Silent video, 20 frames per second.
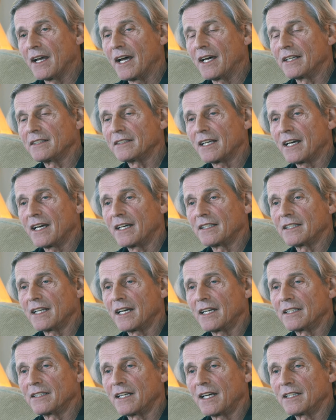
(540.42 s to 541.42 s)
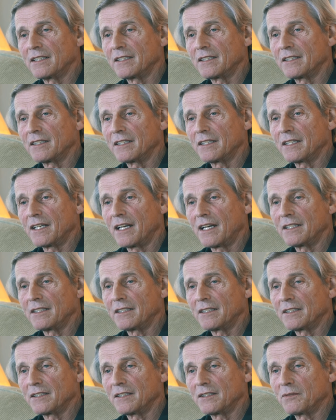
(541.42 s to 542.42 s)
And, and, and, and, uh,
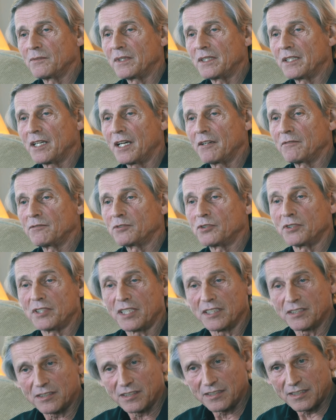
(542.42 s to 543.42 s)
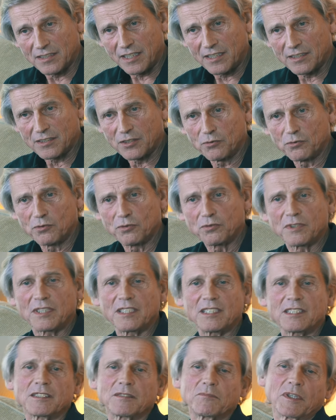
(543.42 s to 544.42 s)
and uh, we have suggested they should do
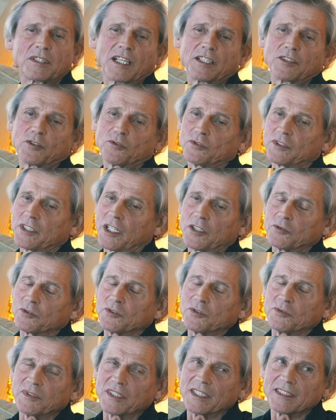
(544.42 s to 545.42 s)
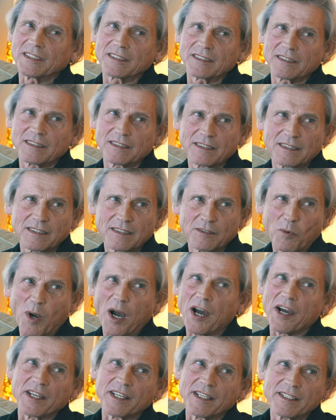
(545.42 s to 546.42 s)
this, but they don't, they're not doing it.
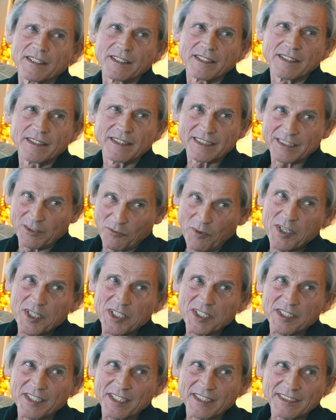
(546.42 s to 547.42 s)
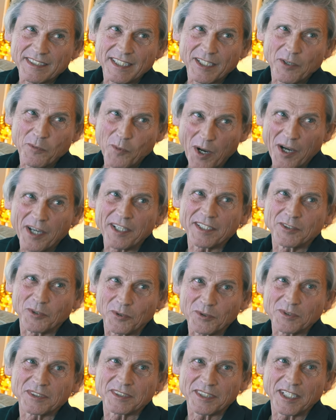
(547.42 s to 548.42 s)
Why? It's uh very interesting. Why
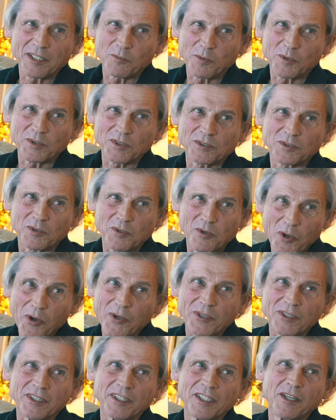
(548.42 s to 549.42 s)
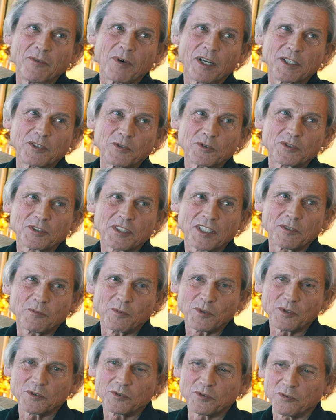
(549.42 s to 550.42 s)
don't they want to learn? Why don't they
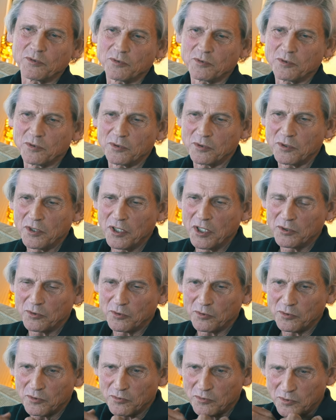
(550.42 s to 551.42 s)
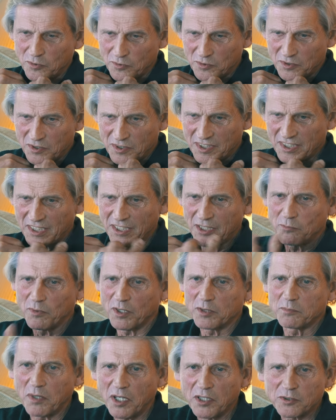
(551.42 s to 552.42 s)
want to, to, to, to see
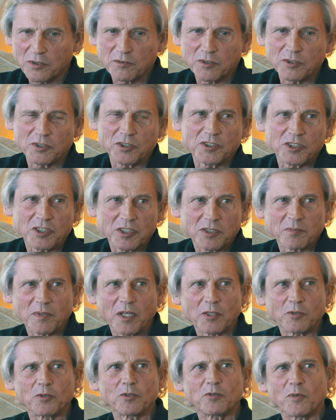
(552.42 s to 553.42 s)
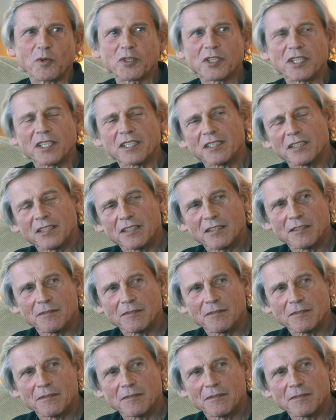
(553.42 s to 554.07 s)
what part of the systems are not working?